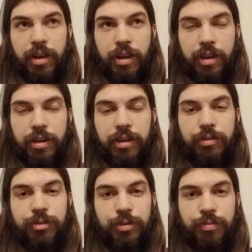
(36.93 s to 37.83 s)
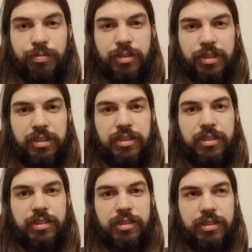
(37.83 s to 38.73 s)
and that was pretty
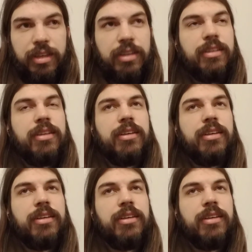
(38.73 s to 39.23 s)
intense. That